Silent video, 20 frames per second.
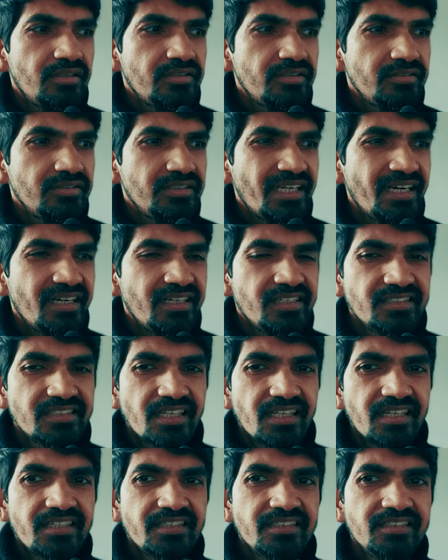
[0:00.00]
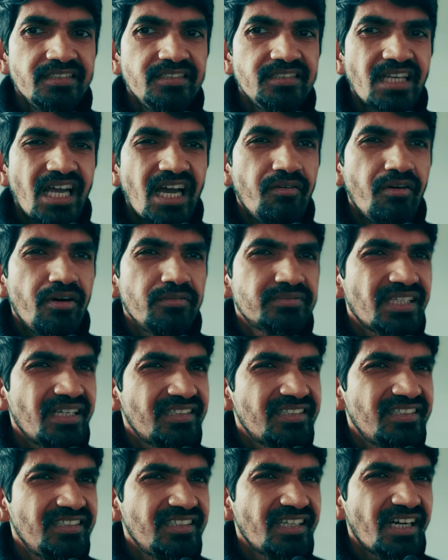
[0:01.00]
yearly salary above
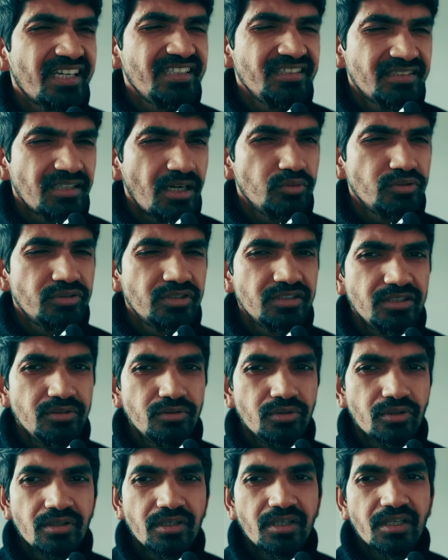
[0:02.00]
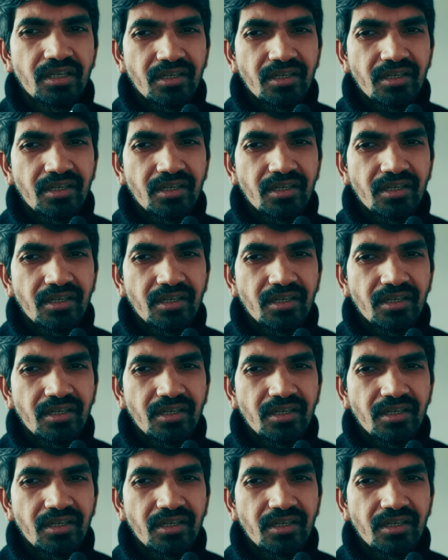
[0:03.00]
39,000 euro.